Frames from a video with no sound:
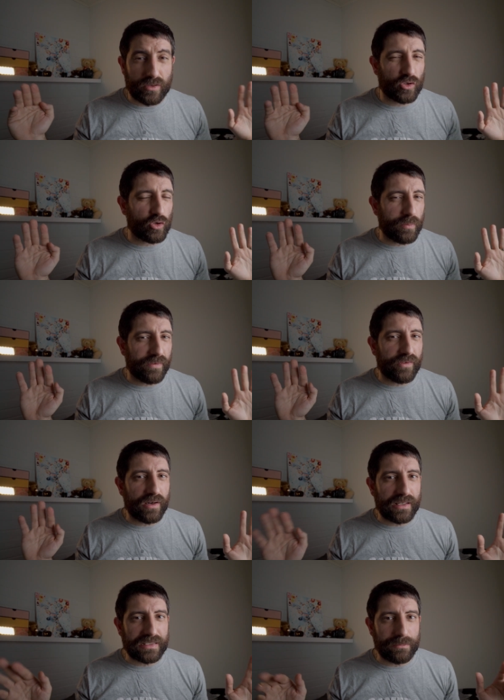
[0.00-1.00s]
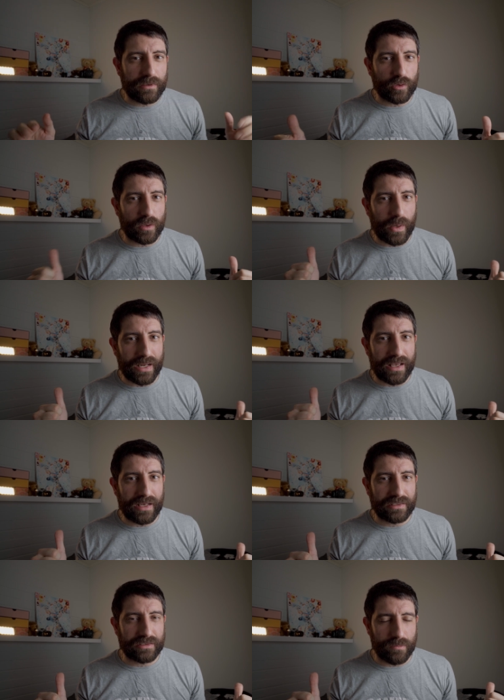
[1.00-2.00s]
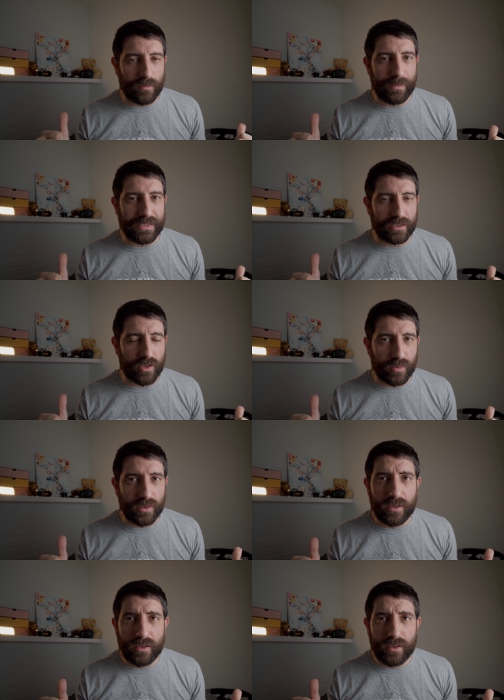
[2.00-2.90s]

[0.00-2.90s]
should be fairly similar to the one I had some moments ago